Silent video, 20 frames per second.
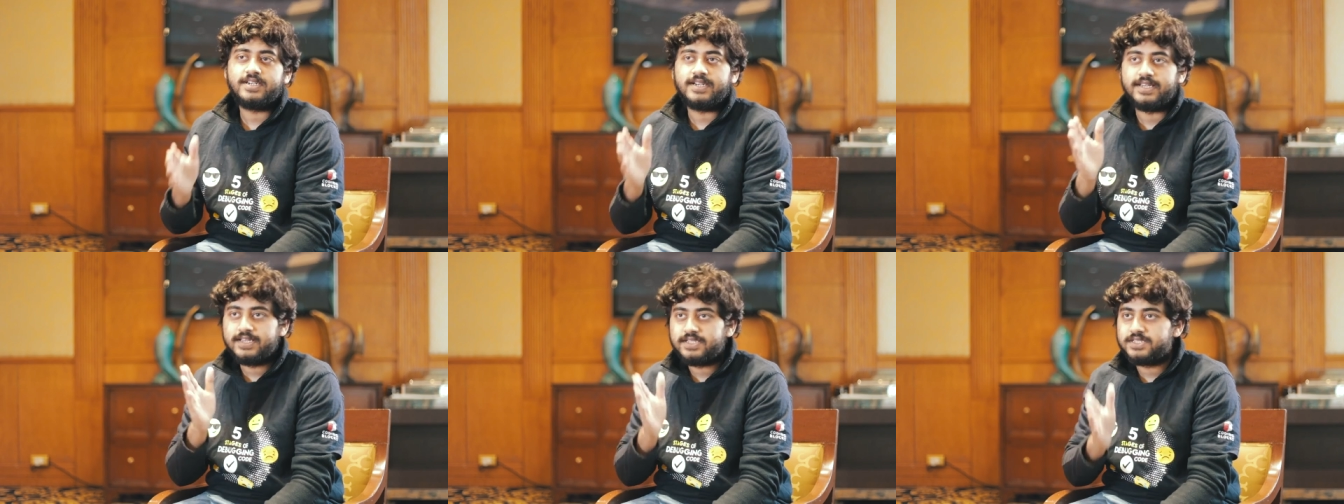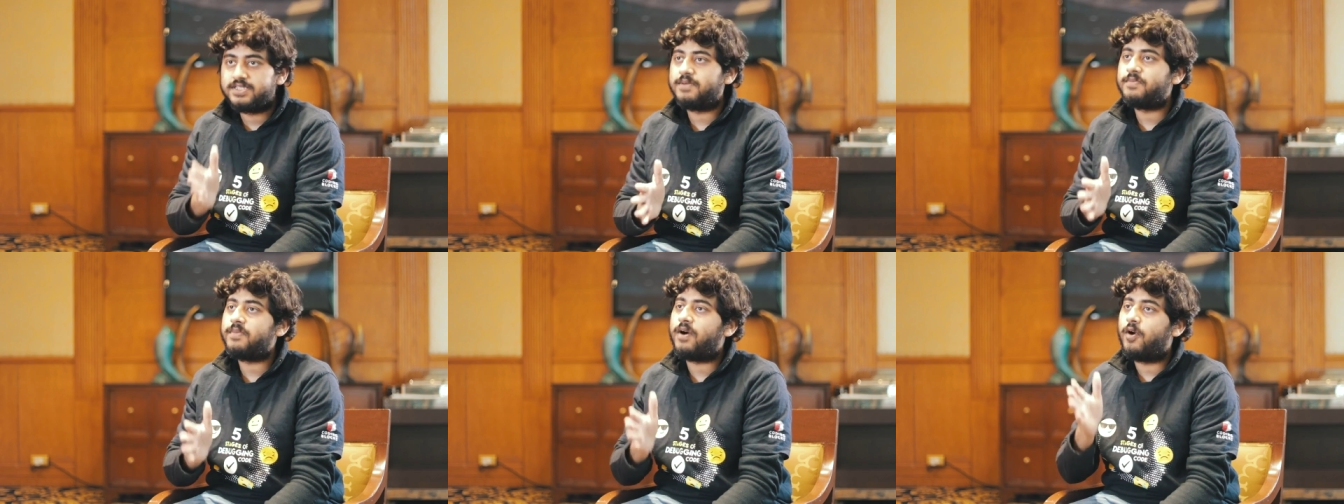
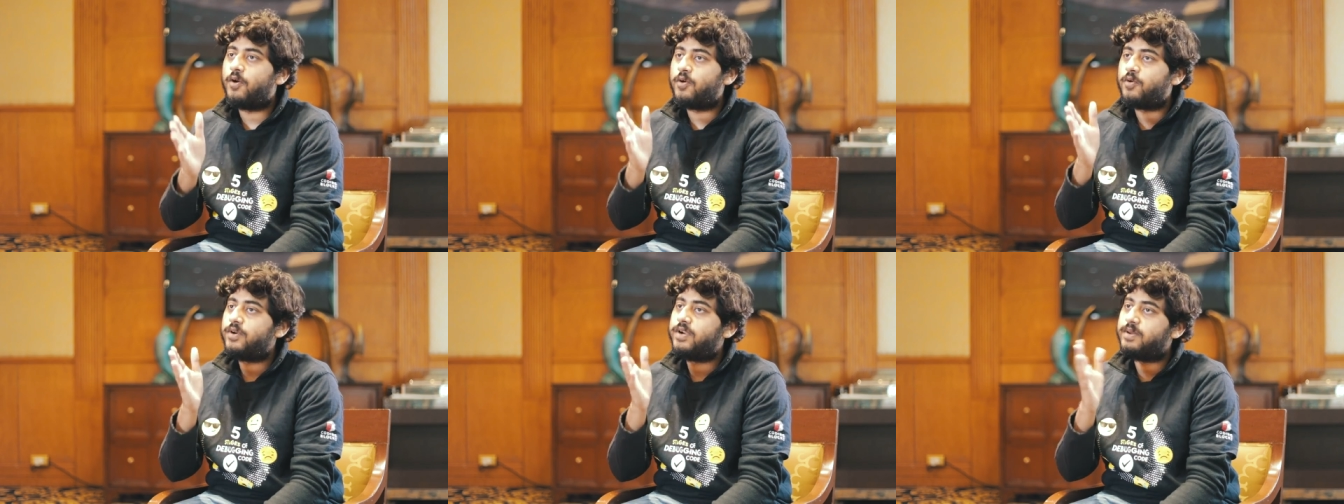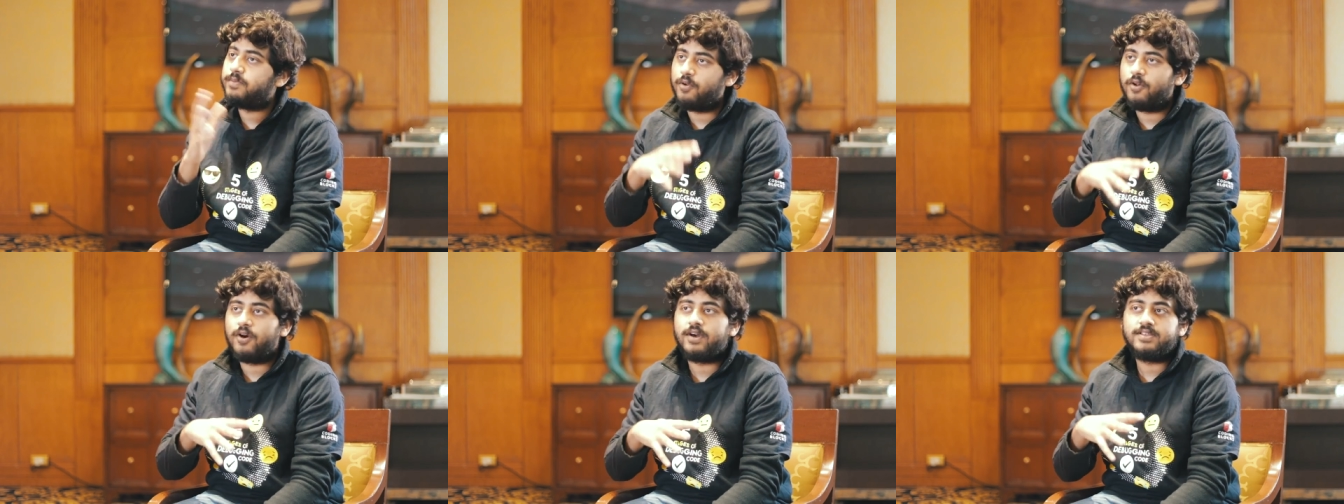teach them how to
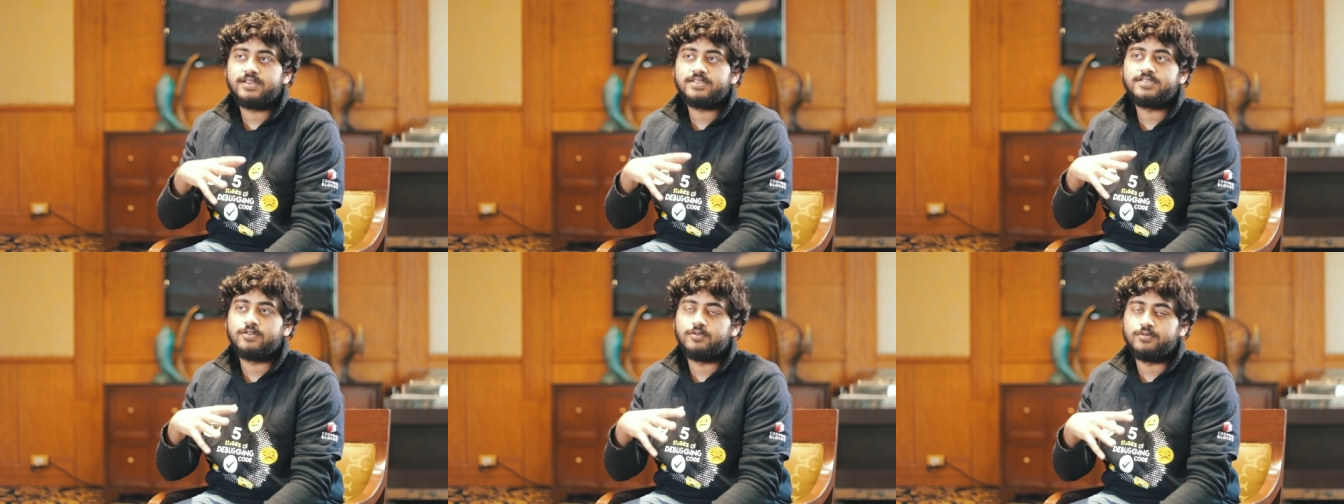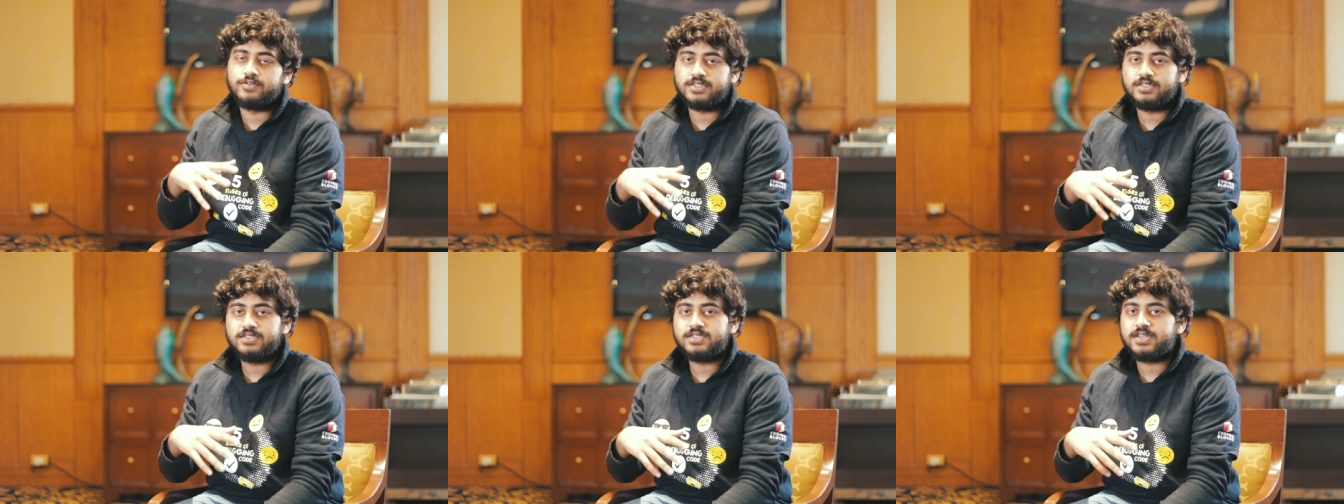deploy their
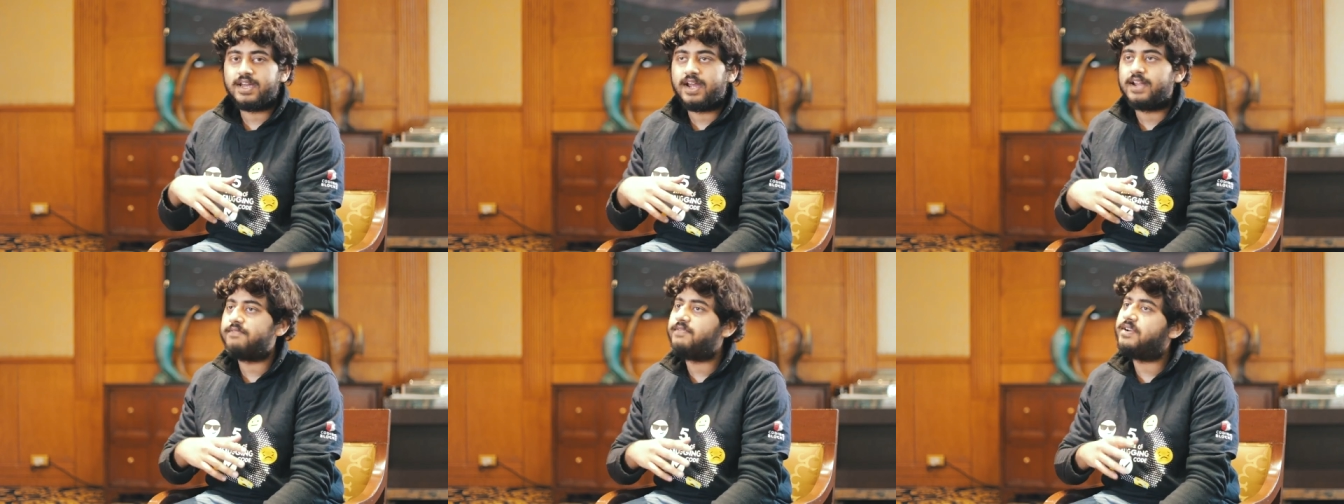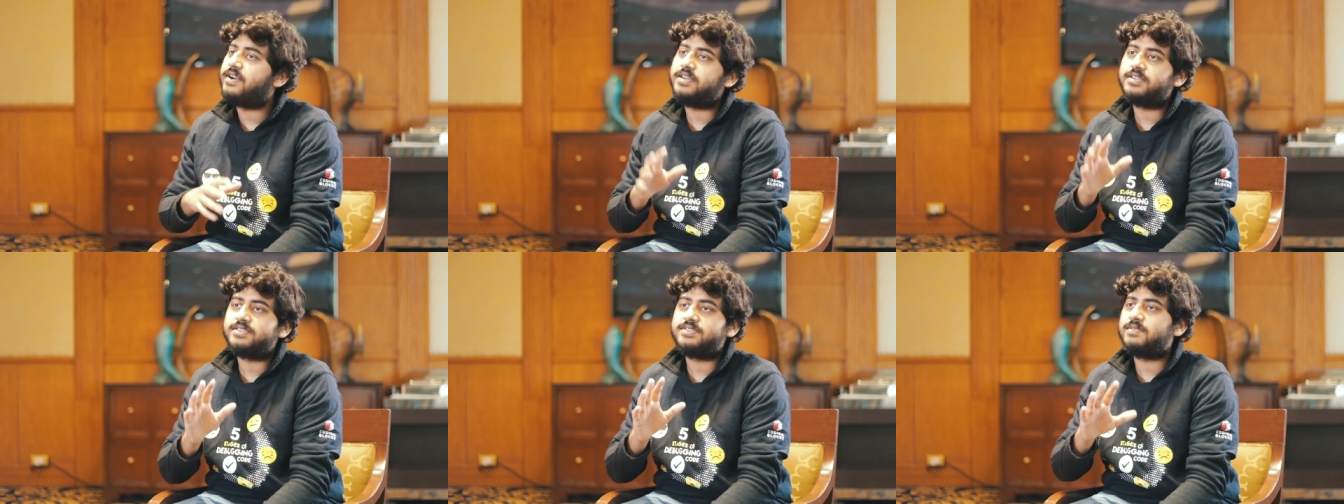solutions and
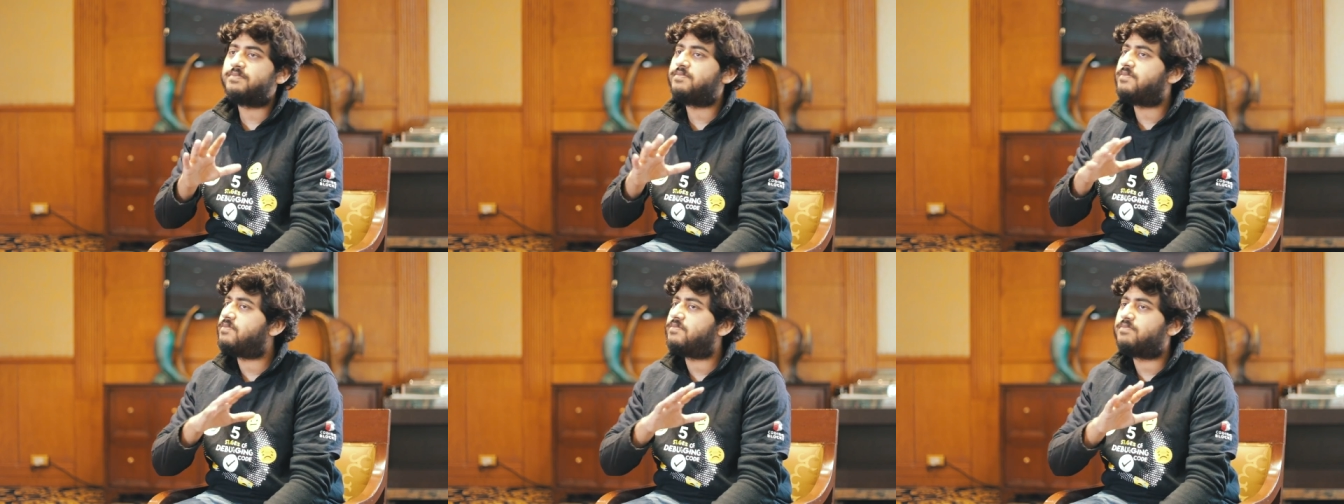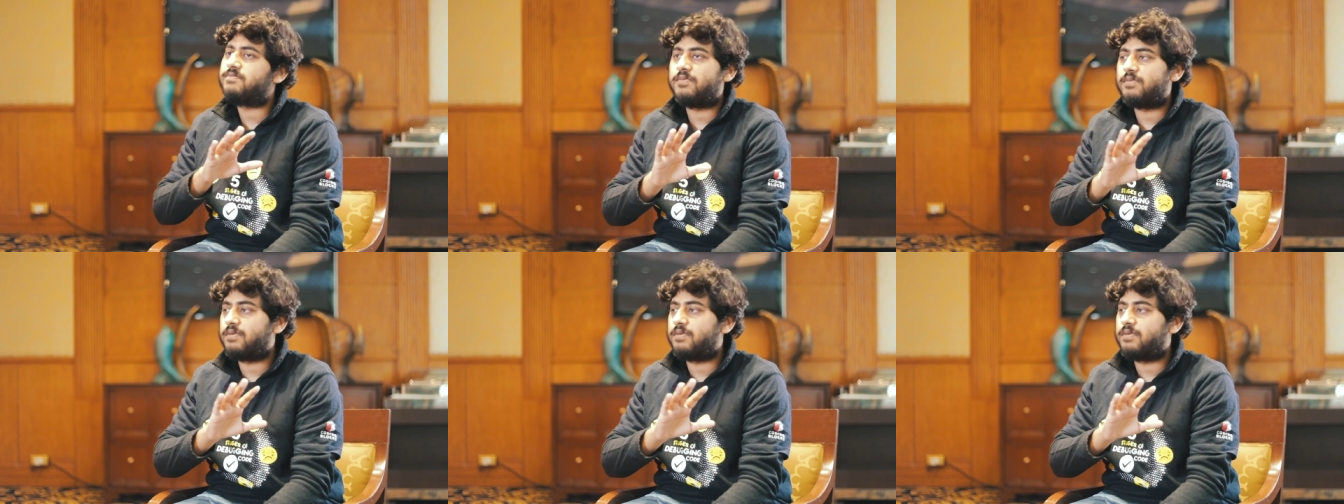we teach them